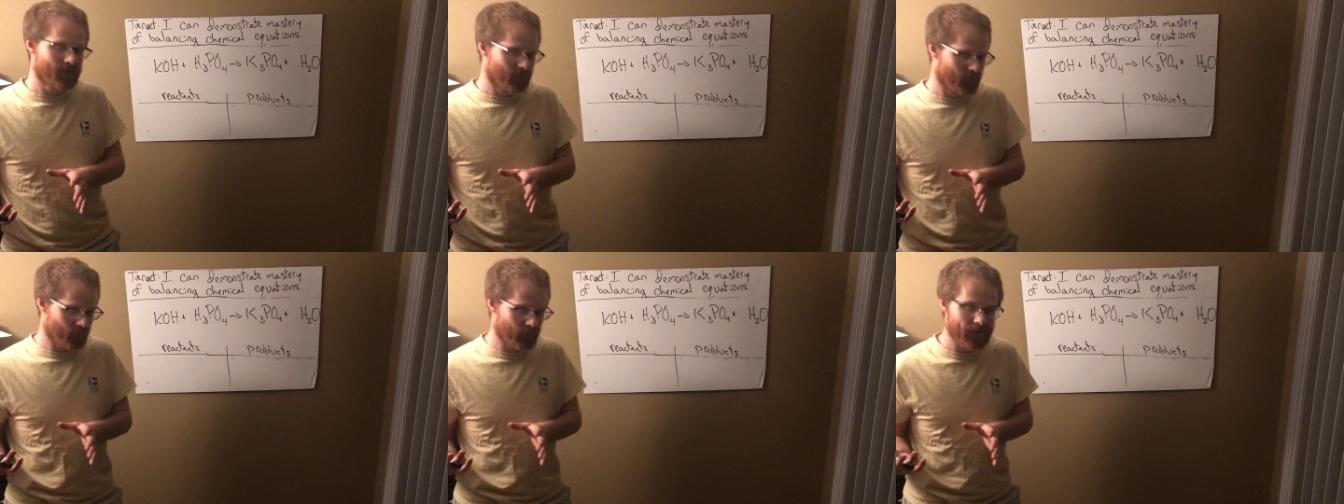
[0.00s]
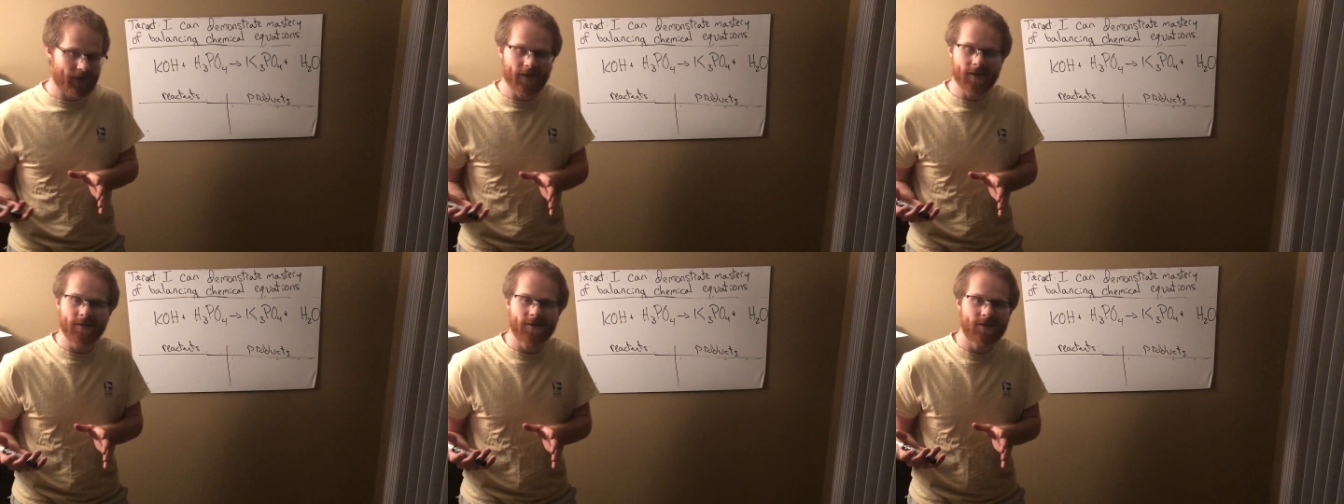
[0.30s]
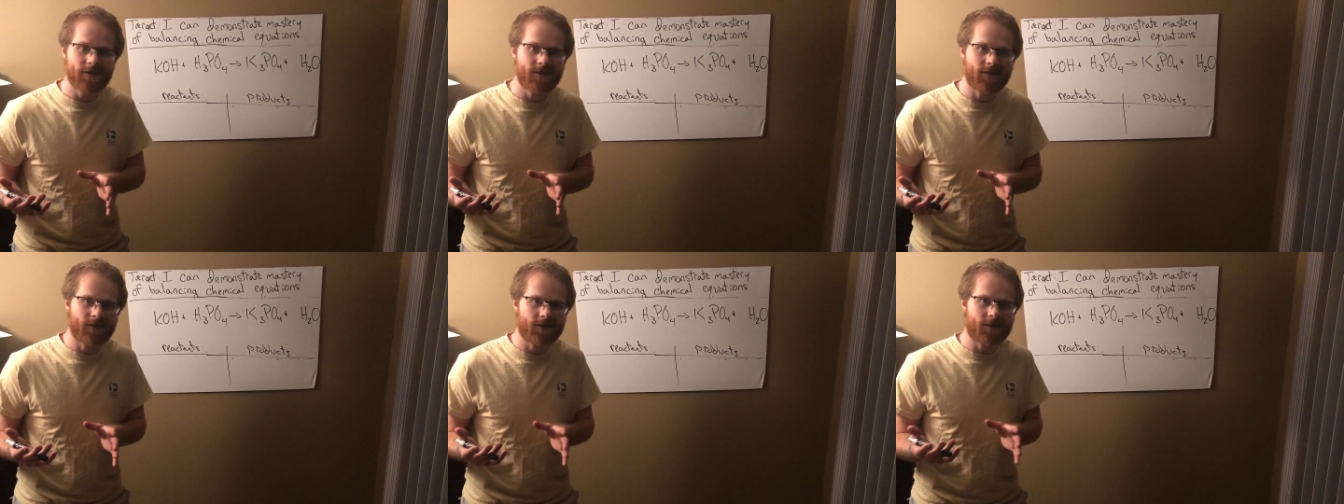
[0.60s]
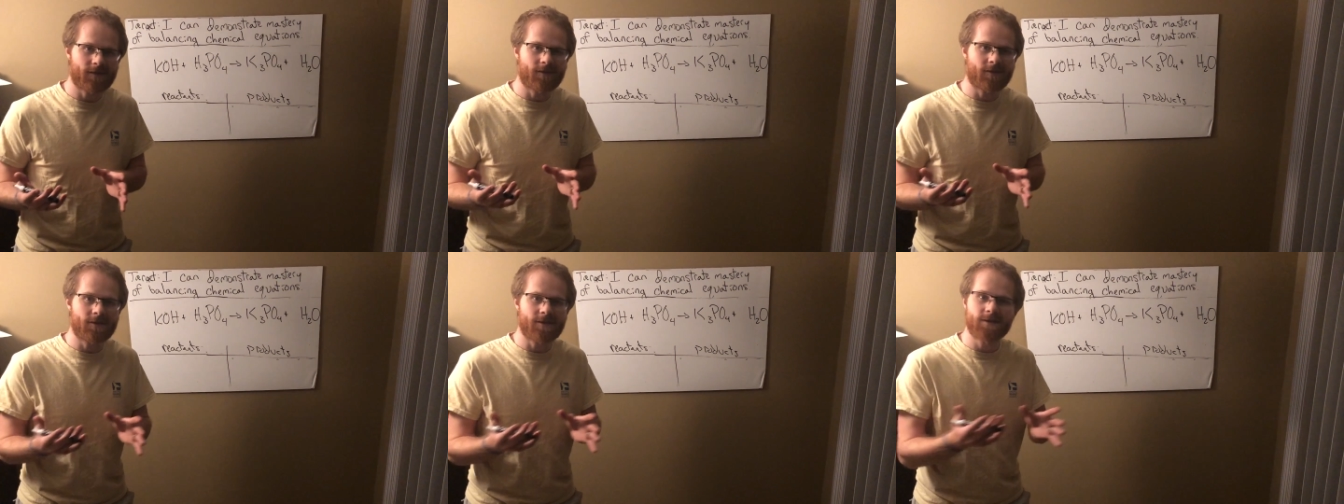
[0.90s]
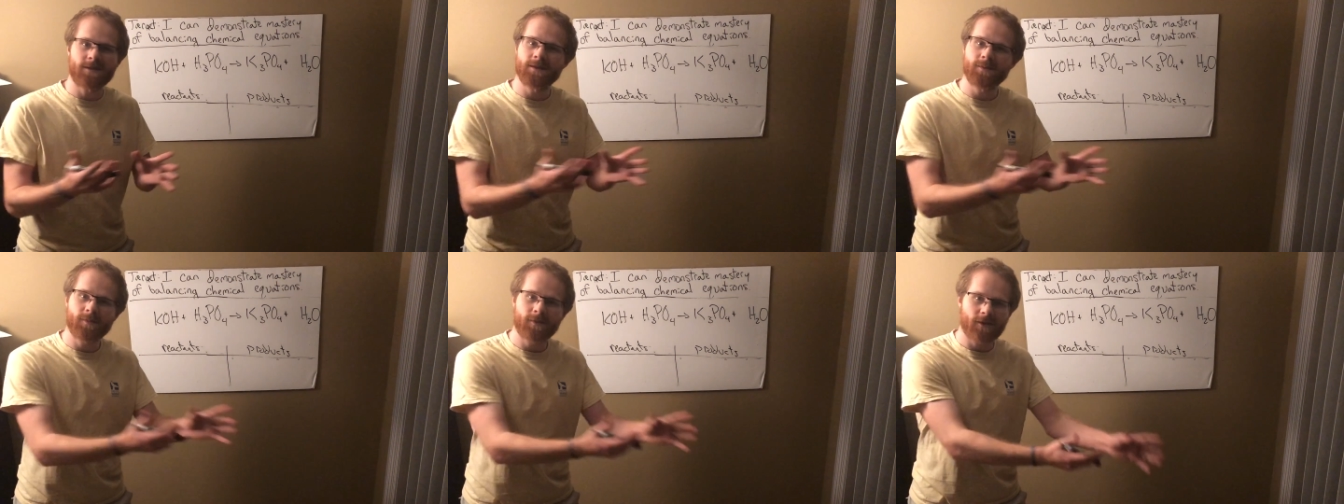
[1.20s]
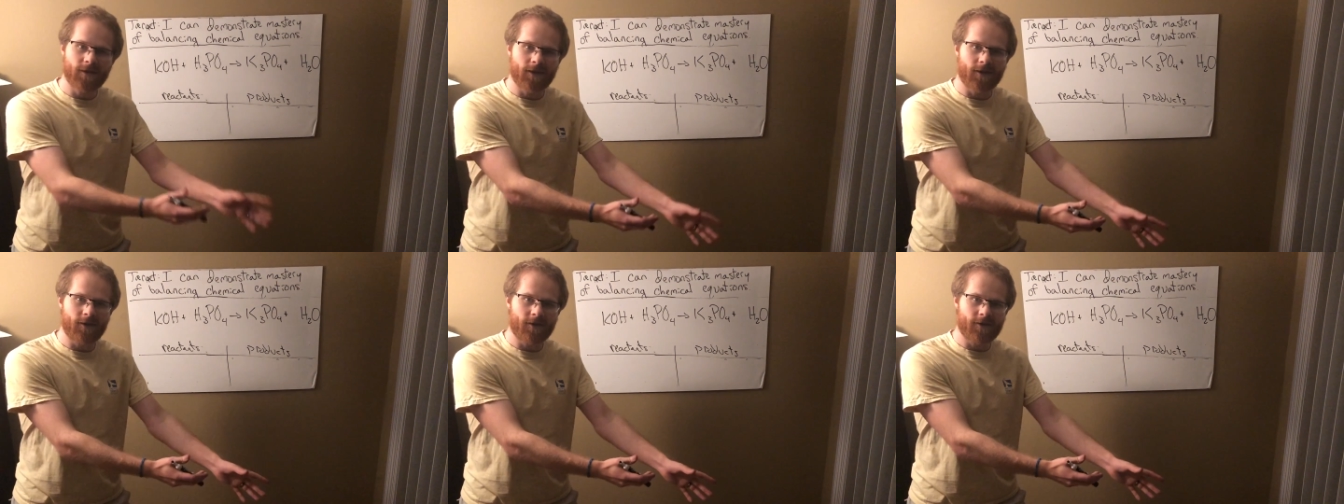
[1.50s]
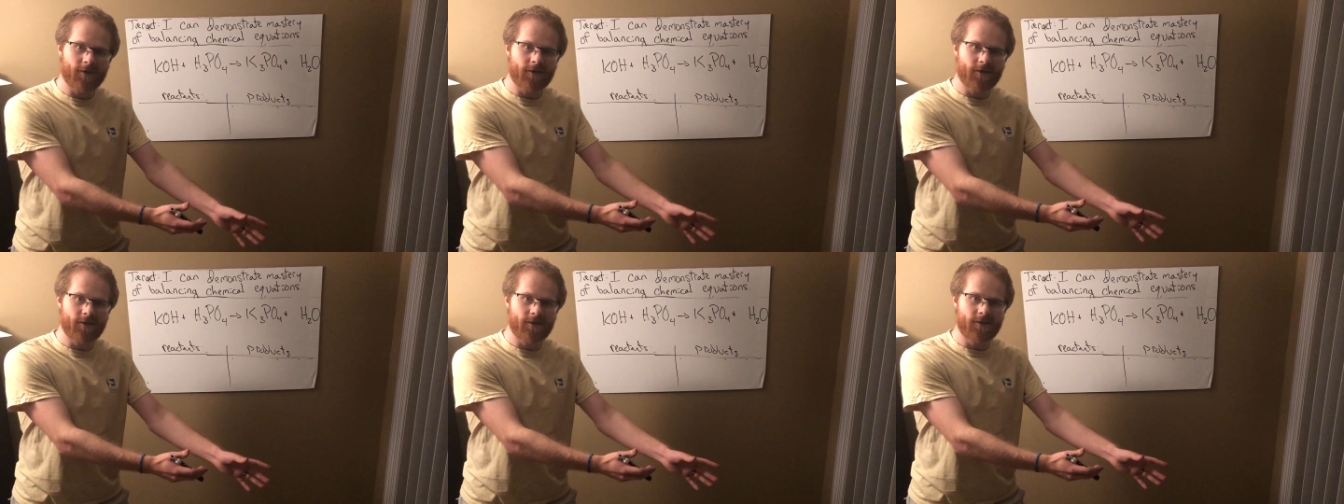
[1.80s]
we can see that there are
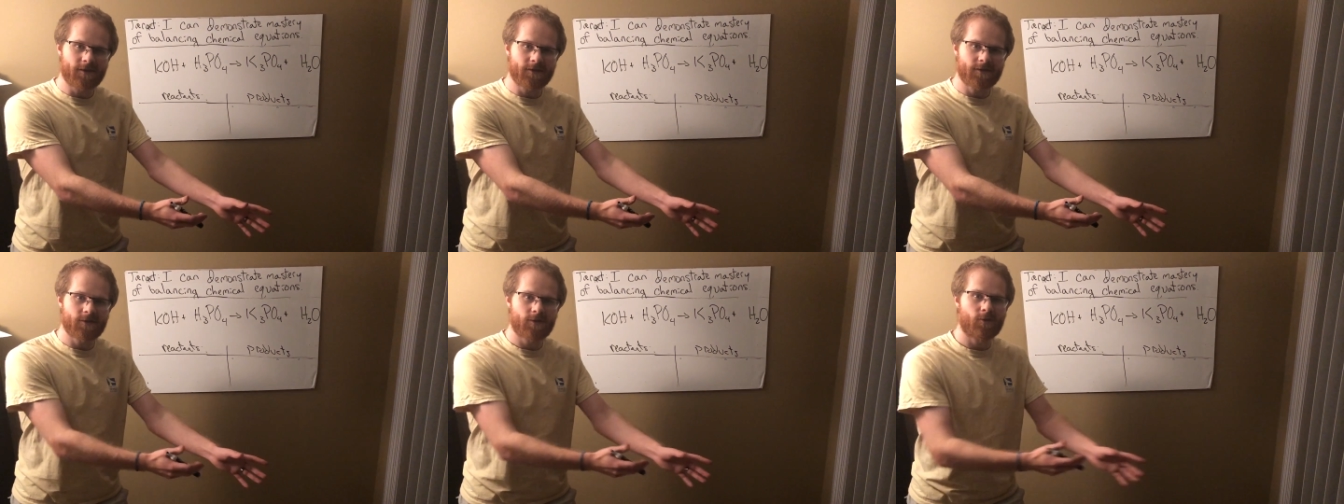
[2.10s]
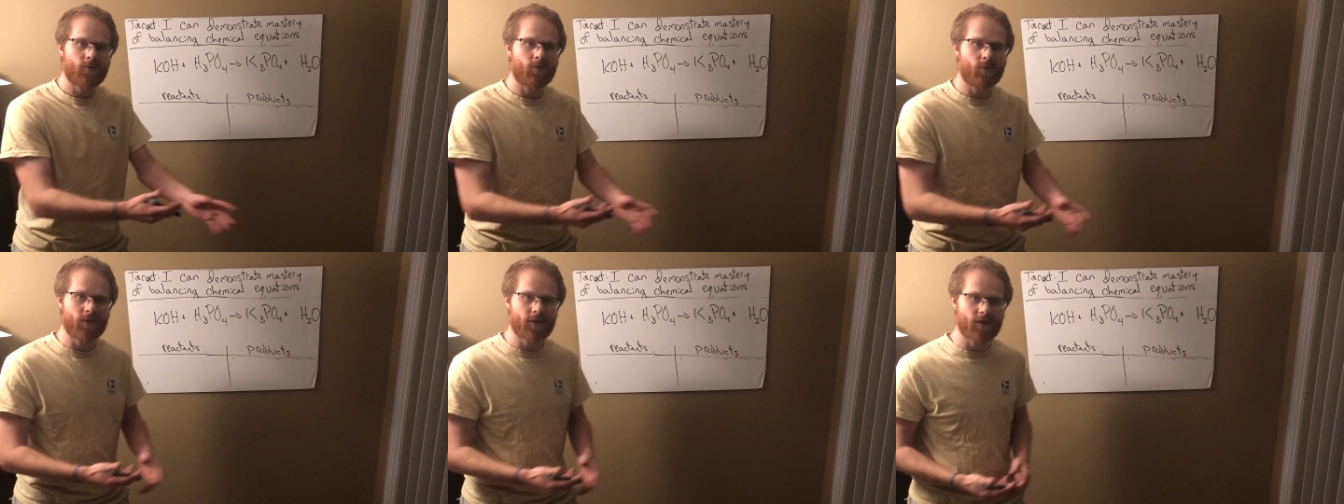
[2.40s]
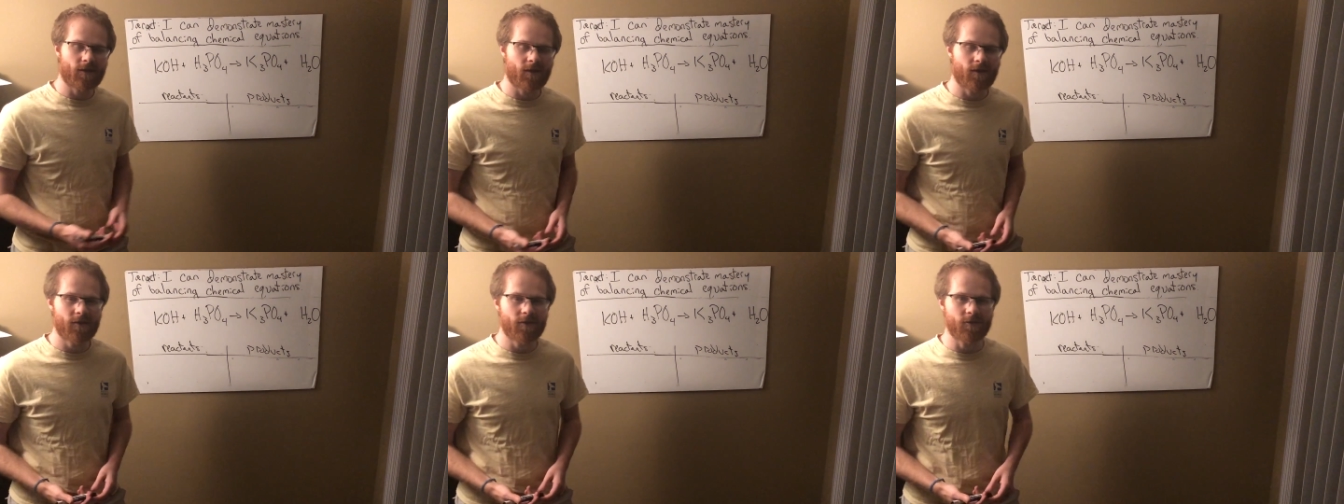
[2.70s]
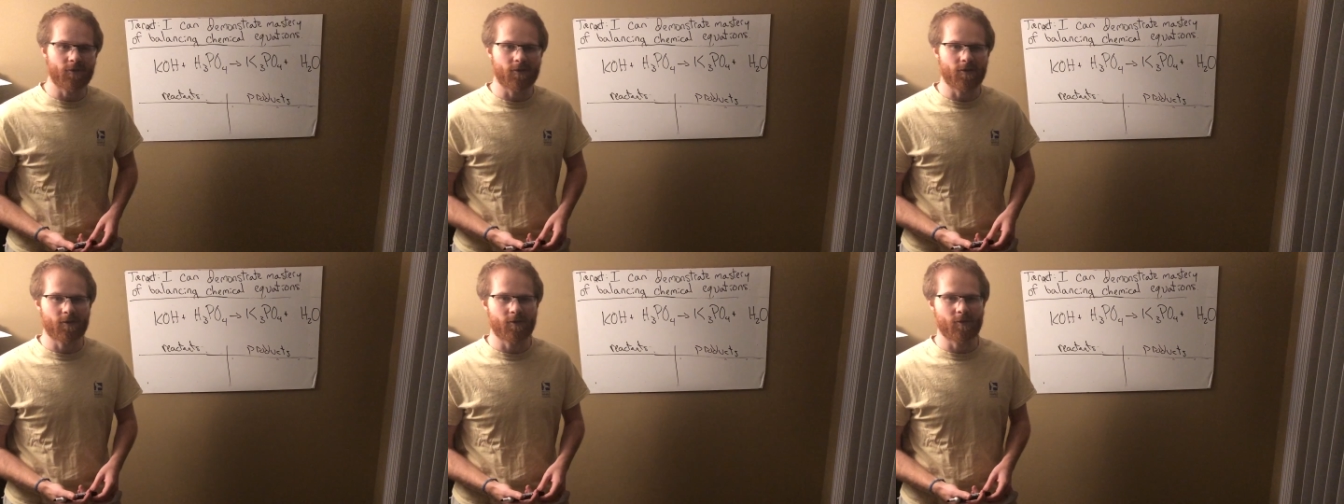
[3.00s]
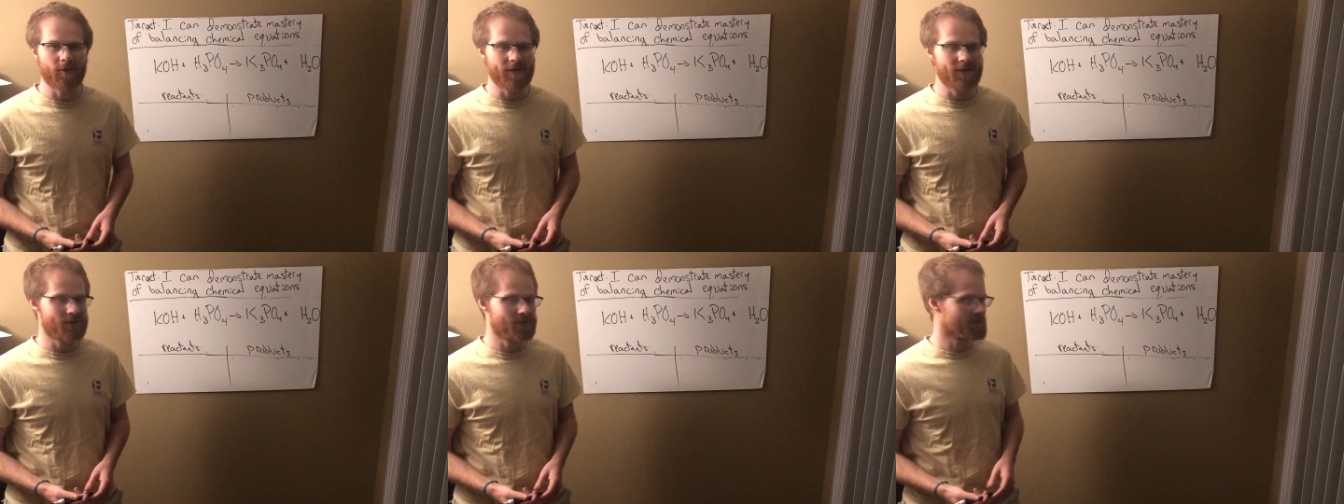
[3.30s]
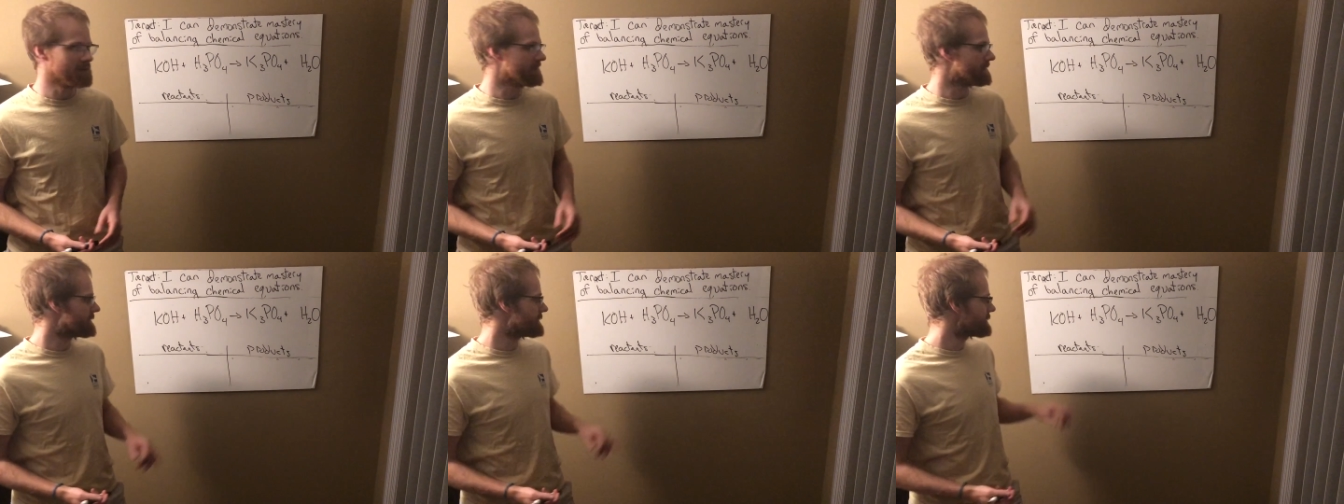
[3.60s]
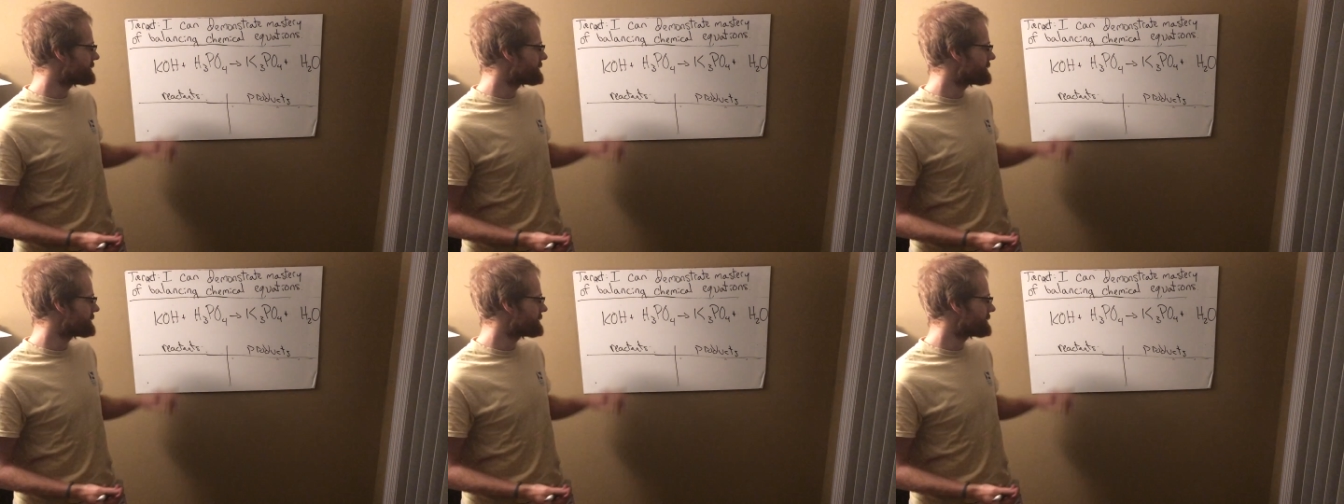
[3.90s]
similarities with other equations,